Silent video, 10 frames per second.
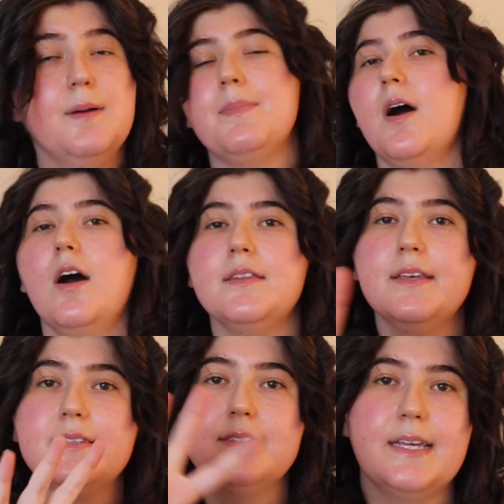But on
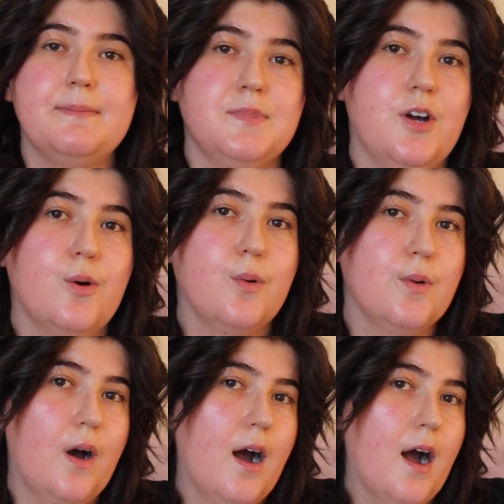this same note,
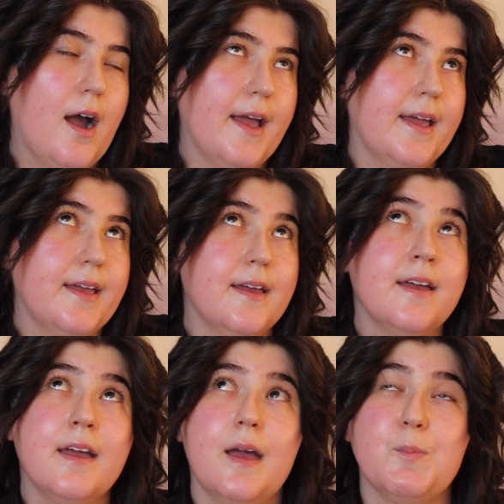I
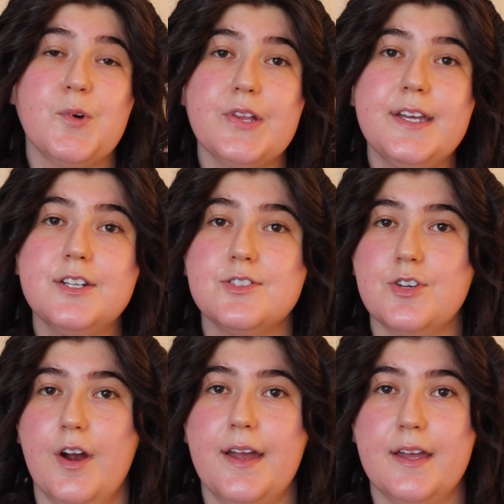am really
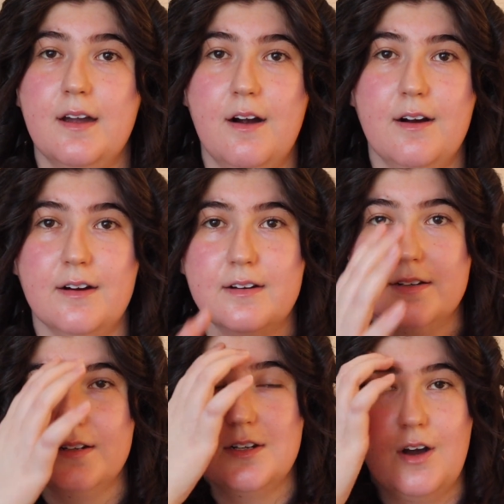trying
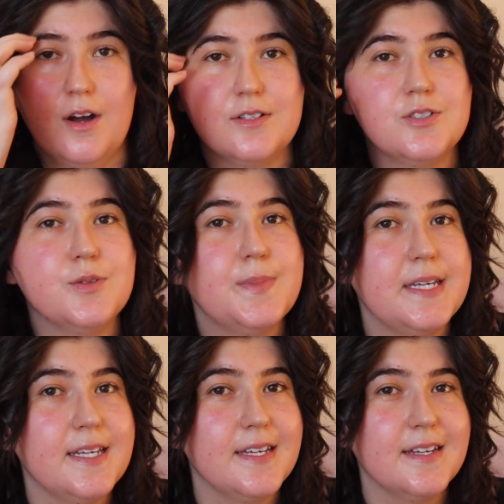hard not to
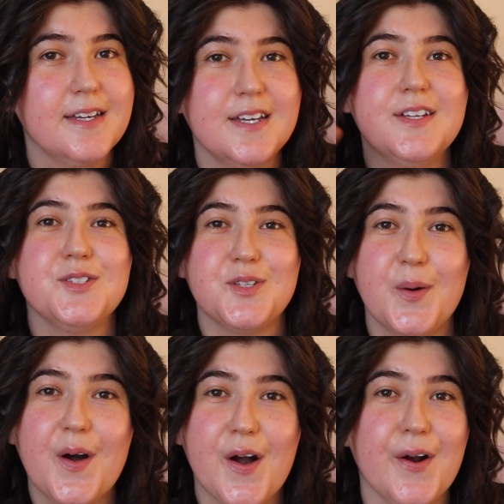be
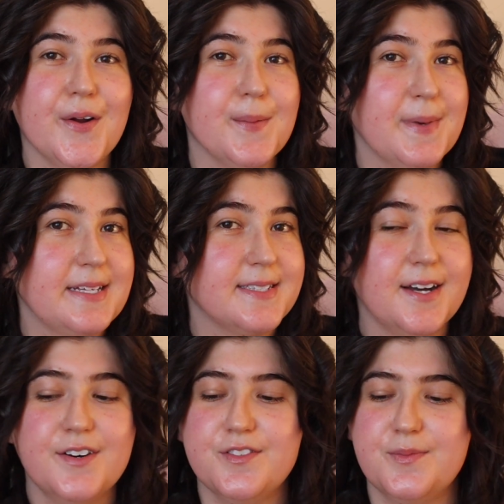so hard on
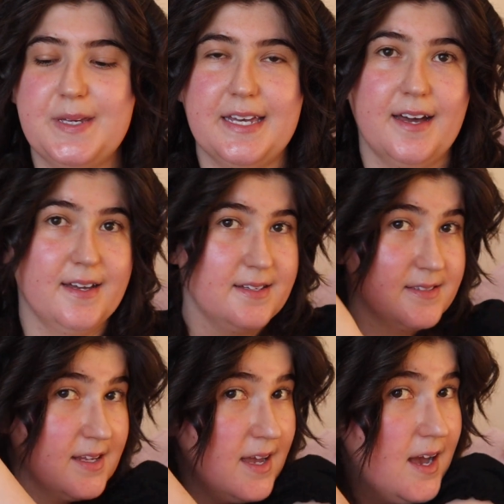myself, because